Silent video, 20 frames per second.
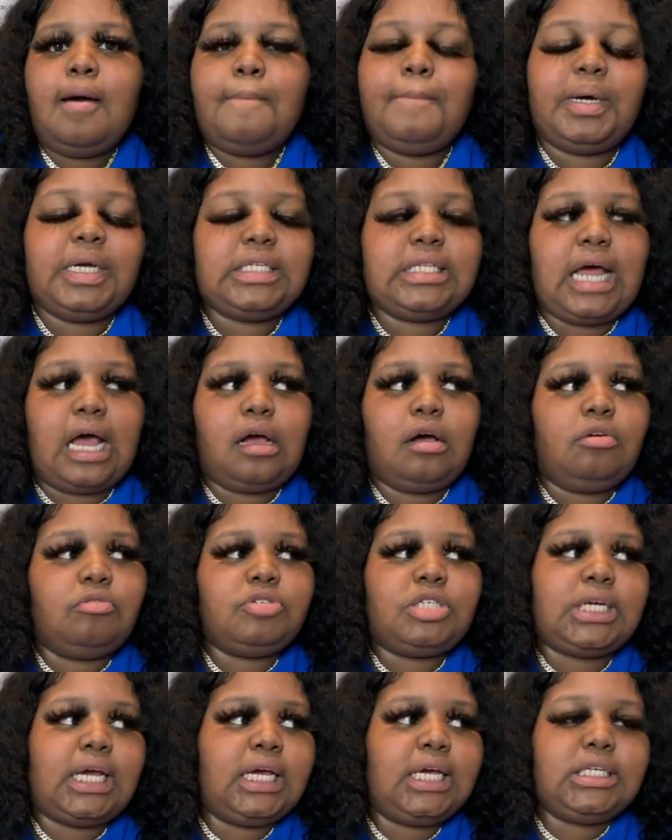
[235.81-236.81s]
But it's not gonna
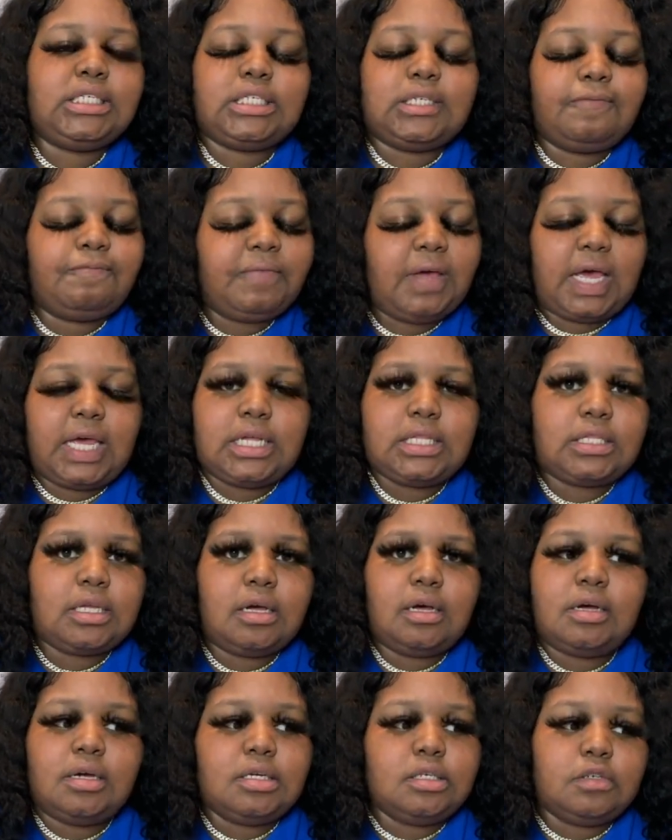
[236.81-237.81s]
change the fact
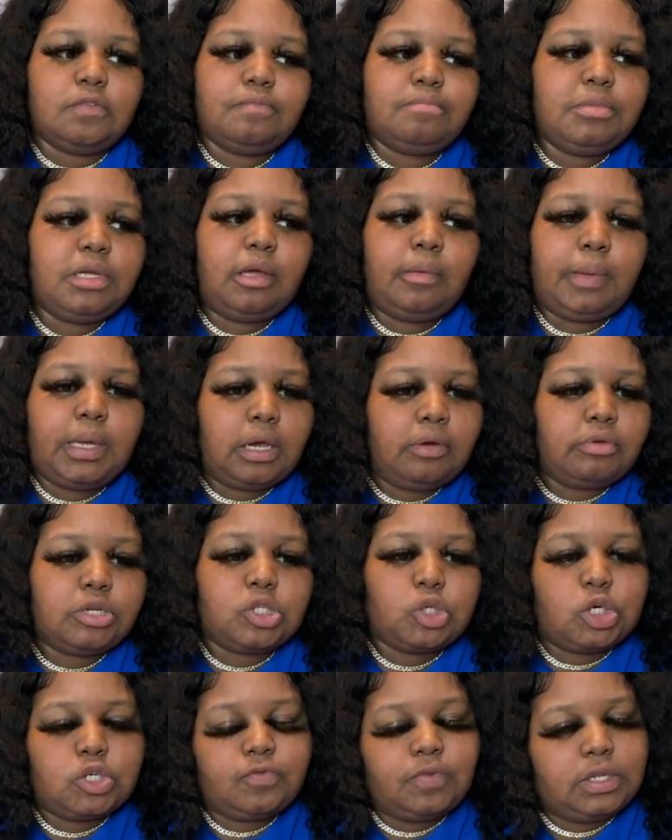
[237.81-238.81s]
of me being
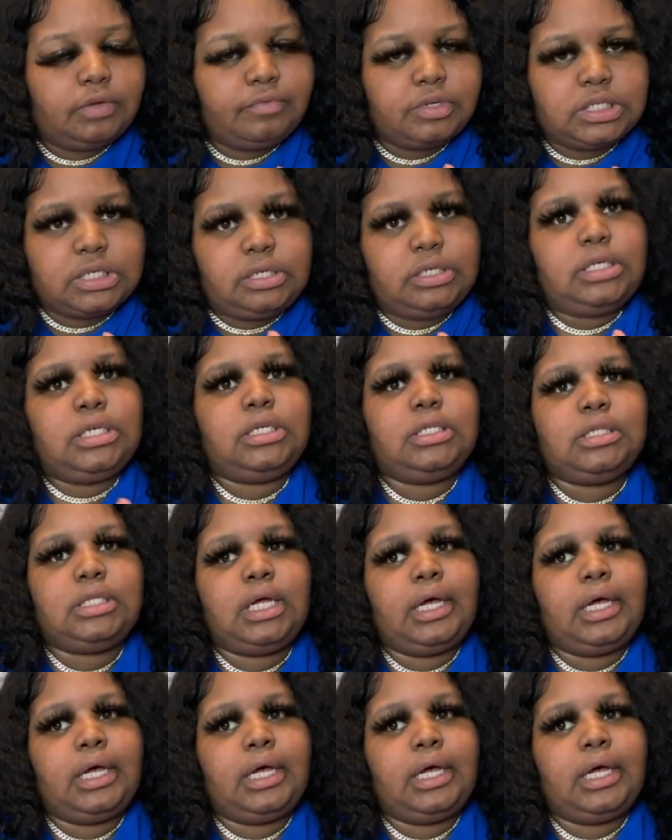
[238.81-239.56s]
resourceful and resilient.